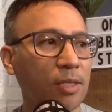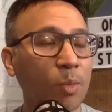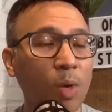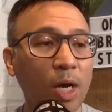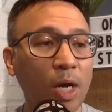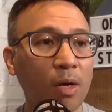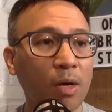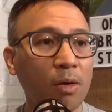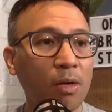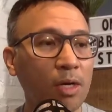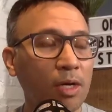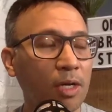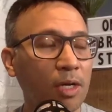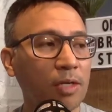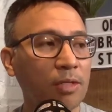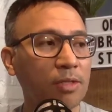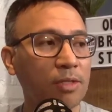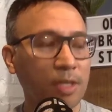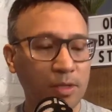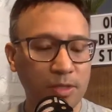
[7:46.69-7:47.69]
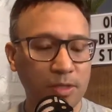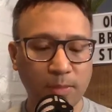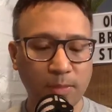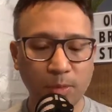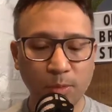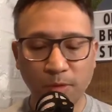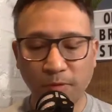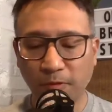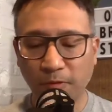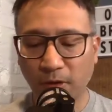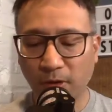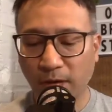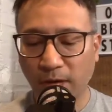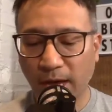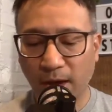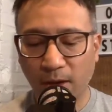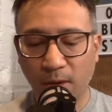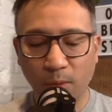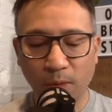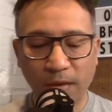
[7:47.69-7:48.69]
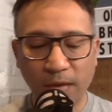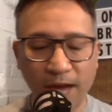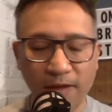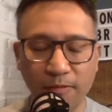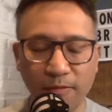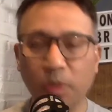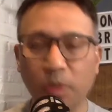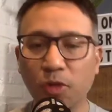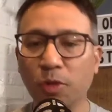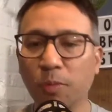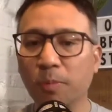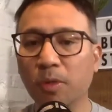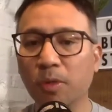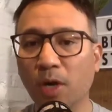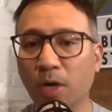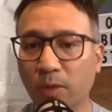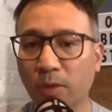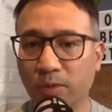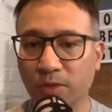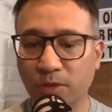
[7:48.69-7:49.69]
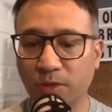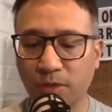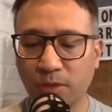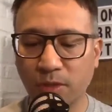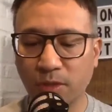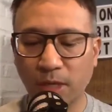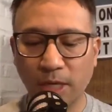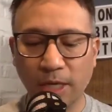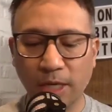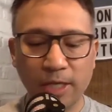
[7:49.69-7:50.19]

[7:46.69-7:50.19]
Well, here's something we figured out. We have multiple hosts.